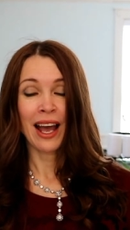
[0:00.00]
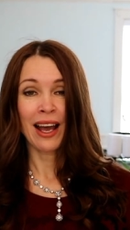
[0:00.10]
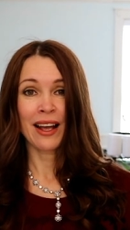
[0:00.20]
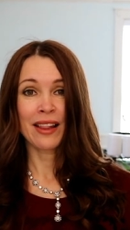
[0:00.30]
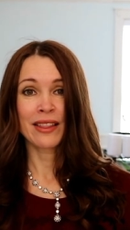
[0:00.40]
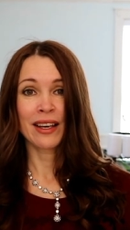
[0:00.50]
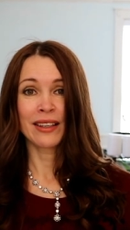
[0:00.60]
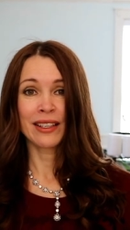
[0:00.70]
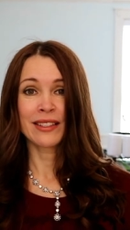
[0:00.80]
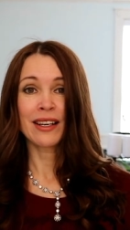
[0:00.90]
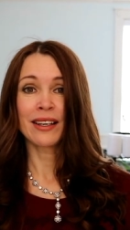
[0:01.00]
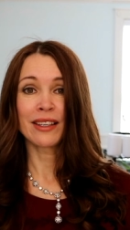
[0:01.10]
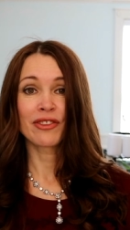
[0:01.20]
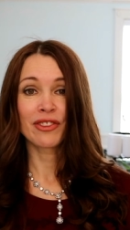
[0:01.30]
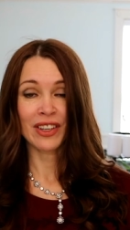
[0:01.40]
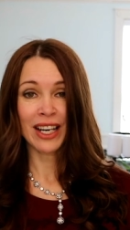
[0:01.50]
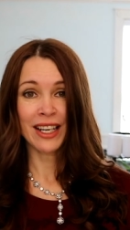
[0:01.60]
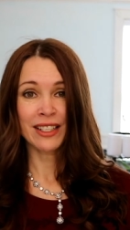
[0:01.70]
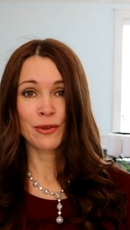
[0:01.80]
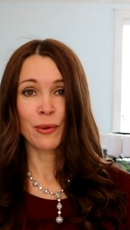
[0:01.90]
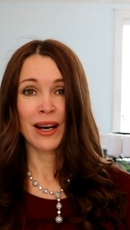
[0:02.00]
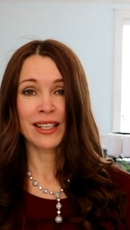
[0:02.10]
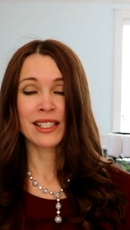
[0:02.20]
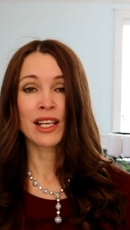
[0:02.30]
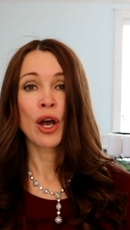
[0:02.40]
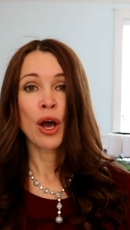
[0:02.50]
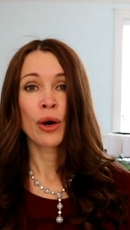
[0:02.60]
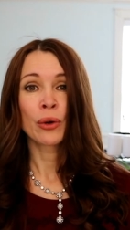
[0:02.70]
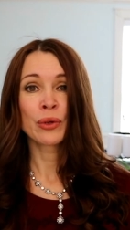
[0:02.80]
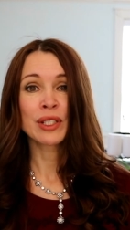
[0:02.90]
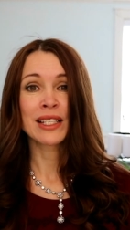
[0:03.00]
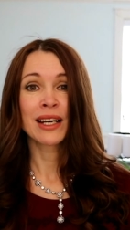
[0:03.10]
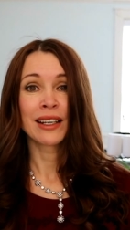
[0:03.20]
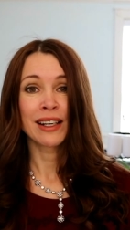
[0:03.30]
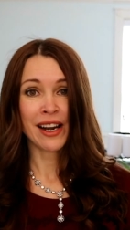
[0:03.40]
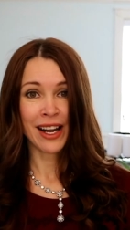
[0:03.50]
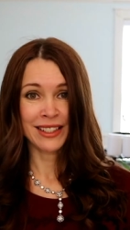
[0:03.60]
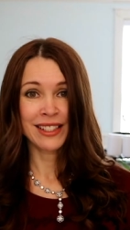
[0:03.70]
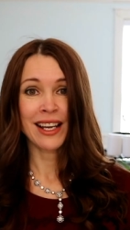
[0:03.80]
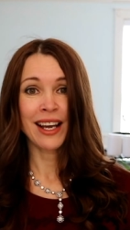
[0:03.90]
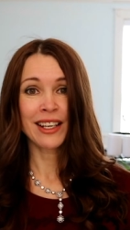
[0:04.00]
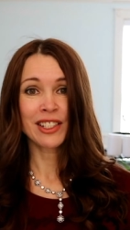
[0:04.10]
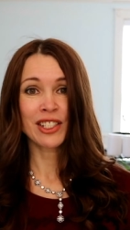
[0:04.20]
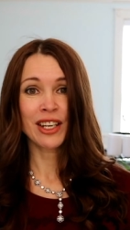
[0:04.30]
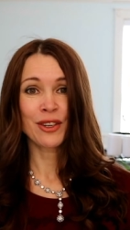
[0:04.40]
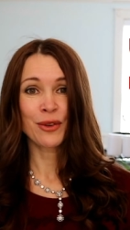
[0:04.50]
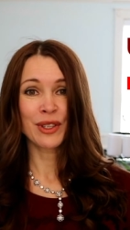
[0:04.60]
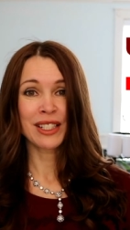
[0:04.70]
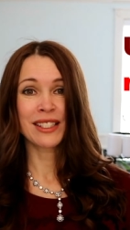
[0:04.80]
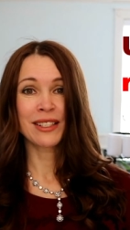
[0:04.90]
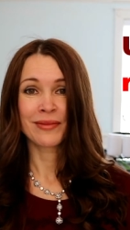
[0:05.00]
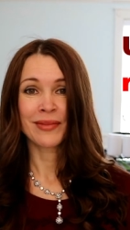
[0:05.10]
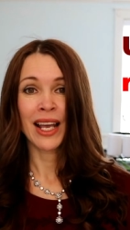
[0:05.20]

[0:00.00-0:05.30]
and the entire phrase was uz redzēšanos.